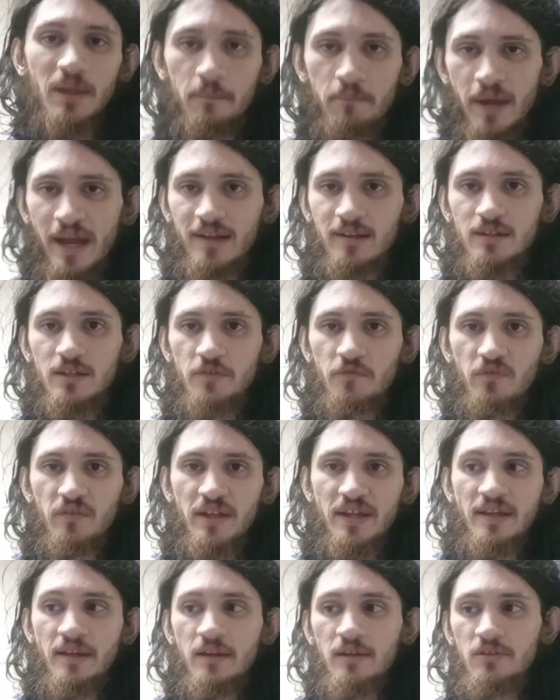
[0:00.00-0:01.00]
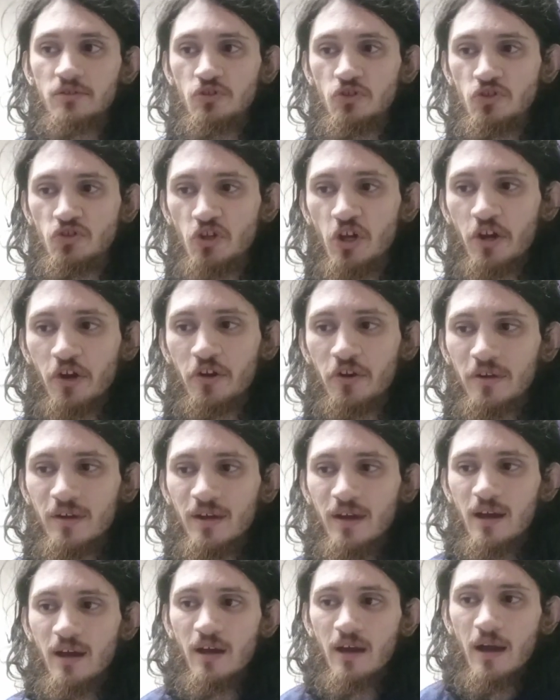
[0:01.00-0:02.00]
competitively, sure,
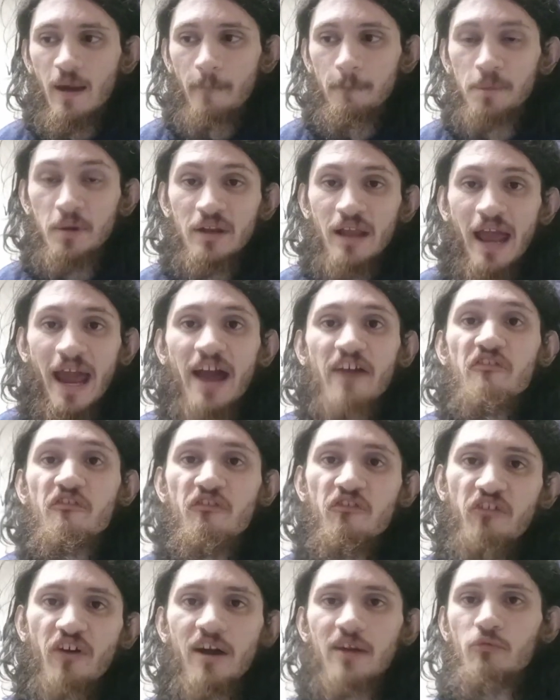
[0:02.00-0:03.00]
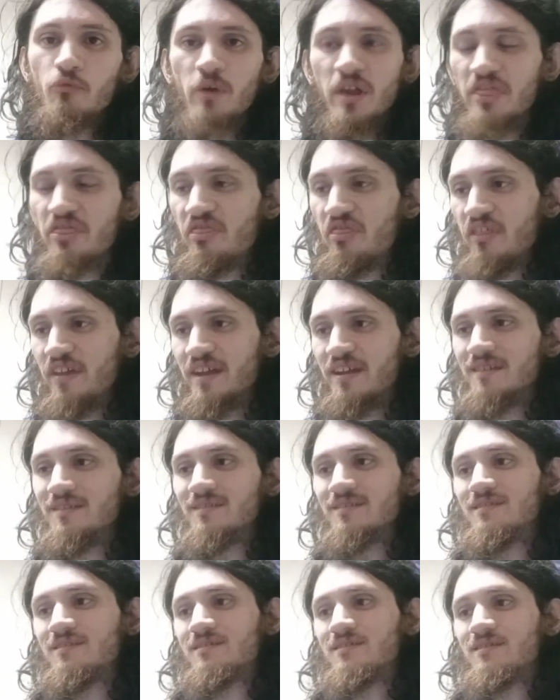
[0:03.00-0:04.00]
but have fun with it,
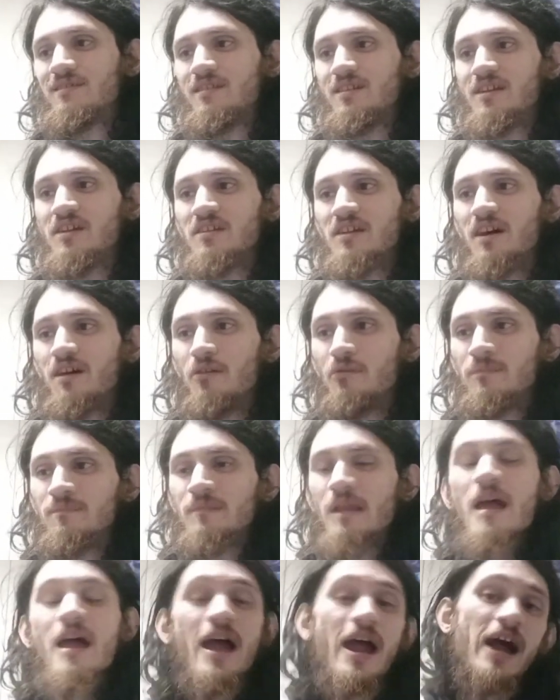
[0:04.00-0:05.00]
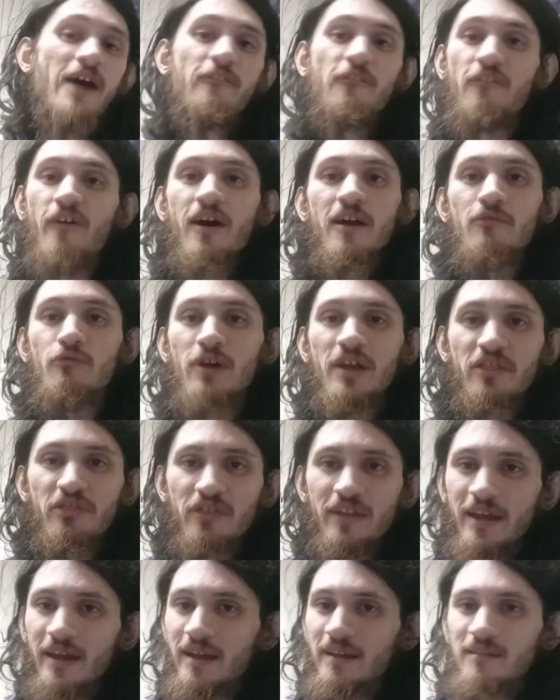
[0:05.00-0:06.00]
you know? Have fun with
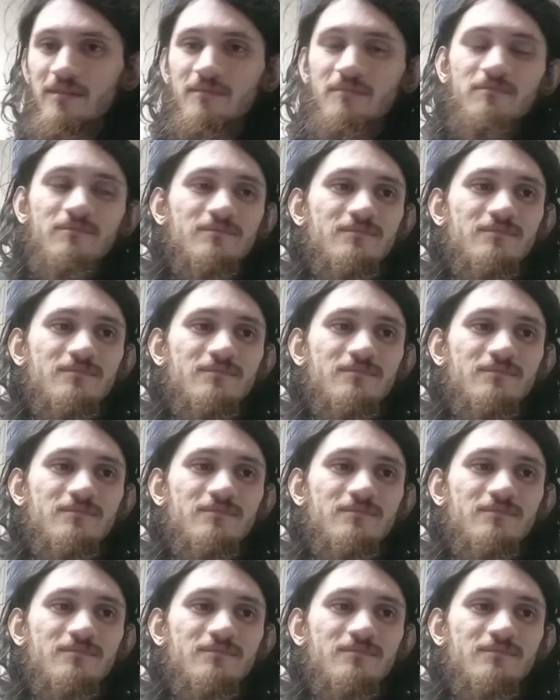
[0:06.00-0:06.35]
it.